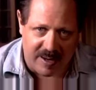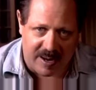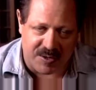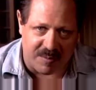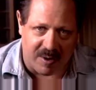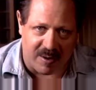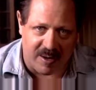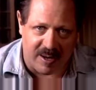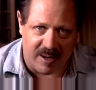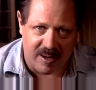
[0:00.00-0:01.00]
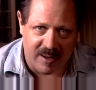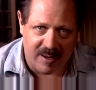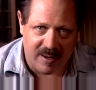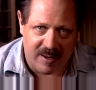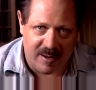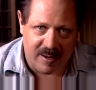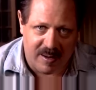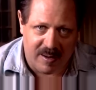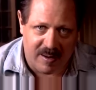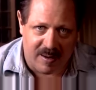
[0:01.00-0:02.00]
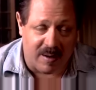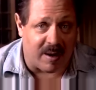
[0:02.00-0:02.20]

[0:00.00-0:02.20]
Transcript: How smart are they?